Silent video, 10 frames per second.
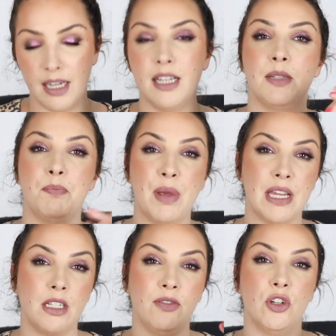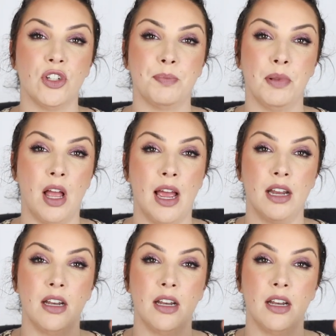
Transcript: it is best if you just apply